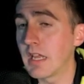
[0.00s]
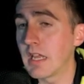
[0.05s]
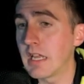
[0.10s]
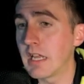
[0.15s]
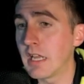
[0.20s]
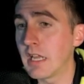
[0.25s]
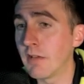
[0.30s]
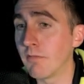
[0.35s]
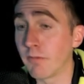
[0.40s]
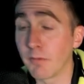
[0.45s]

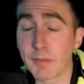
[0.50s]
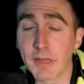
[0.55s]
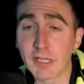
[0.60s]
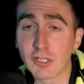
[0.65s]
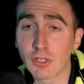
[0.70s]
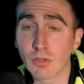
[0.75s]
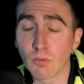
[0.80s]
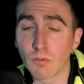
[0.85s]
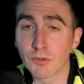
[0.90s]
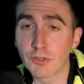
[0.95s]
If a
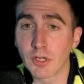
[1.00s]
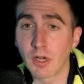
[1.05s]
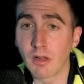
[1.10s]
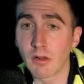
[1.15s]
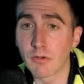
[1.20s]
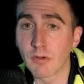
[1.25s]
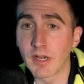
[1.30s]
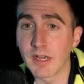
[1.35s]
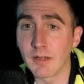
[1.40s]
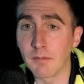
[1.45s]
patient will
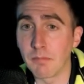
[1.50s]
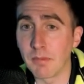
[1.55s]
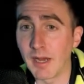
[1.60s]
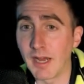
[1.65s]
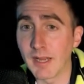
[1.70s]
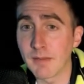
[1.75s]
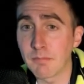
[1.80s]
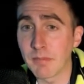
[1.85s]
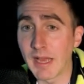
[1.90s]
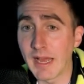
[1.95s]
tolerate a
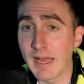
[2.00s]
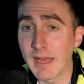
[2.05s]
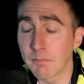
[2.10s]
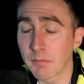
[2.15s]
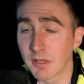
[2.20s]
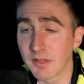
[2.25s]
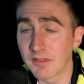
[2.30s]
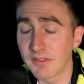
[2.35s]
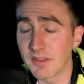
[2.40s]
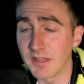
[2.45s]

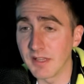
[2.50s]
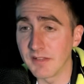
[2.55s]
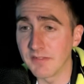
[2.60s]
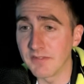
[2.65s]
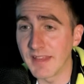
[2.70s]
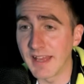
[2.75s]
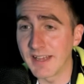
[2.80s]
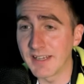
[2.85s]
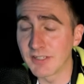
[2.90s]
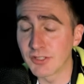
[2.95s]
BiPAP, then
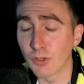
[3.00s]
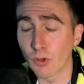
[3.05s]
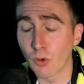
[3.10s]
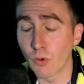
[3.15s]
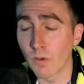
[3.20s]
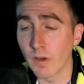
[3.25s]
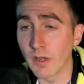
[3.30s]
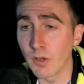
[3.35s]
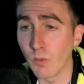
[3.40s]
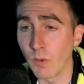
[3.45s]
that is a
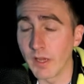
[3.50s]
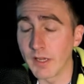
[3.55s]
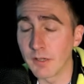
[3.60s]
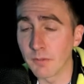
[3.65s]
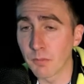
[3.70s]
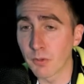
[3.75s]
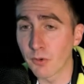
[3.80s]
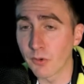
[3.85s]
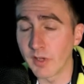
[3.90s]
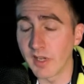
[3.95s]
great way to
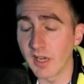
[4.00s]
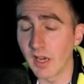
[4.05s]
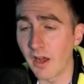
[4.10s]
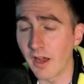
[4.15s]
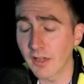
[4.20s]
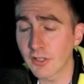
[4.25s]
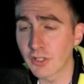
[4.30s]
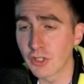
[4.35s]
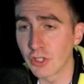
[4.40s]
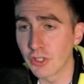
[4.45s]

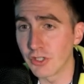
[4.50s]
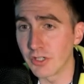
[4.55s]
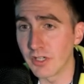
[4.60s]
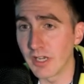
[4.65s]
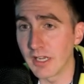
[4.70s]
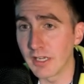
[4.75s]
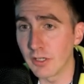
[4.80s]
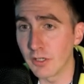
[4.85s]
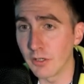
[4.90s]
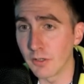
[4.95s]

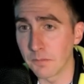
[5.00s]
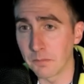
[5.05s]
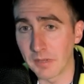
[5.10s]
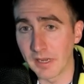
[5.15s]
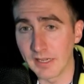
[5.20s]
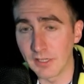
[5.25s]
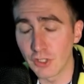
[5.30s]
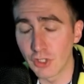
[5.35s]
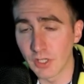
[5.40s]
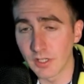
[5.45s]
pre-oxygenate your
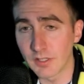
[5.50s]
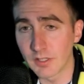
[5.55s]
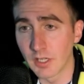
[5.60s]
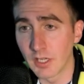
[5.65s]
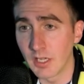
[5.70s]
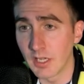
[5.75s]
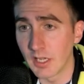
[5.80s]
patient